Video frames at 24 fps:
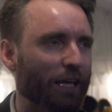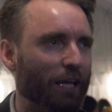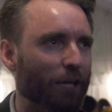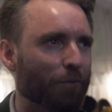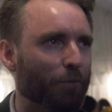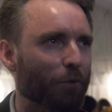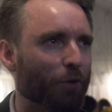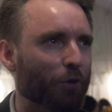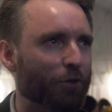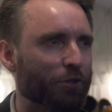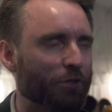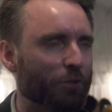it
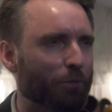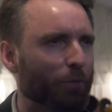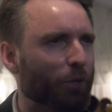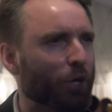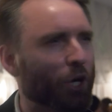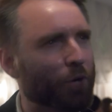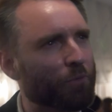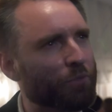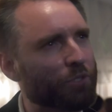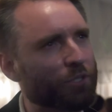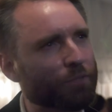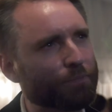also
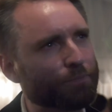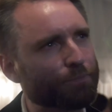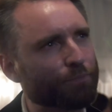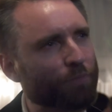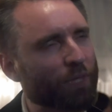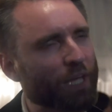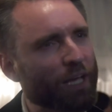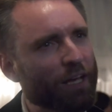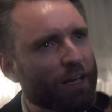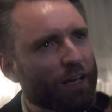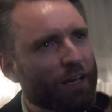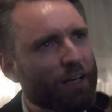becomes
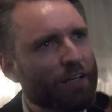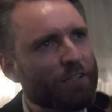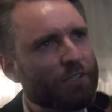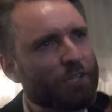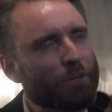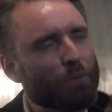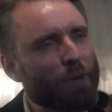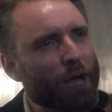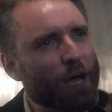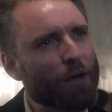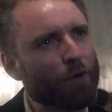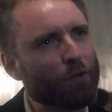
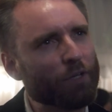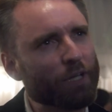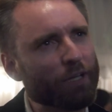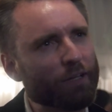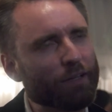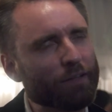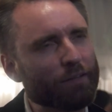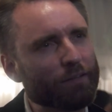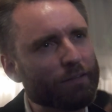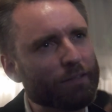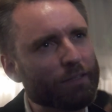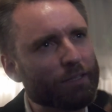somehow like
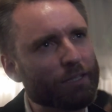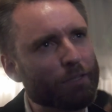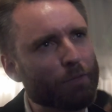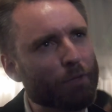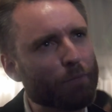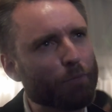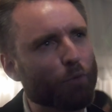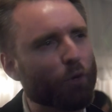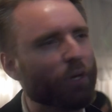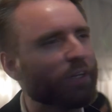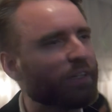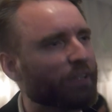a little
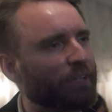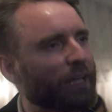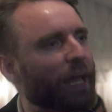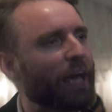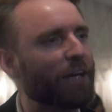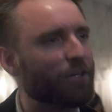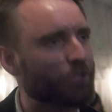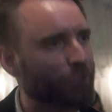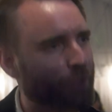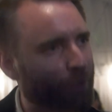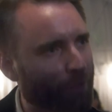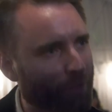bit more
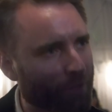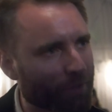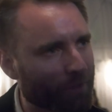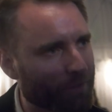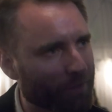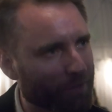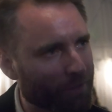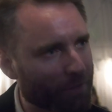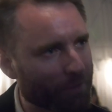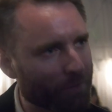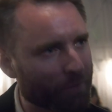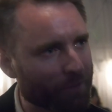international
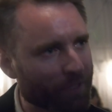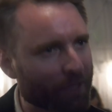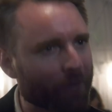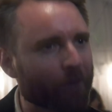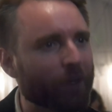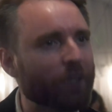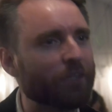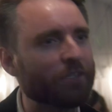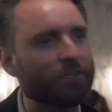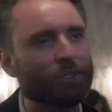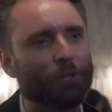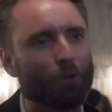when there
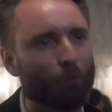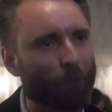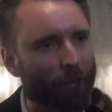is no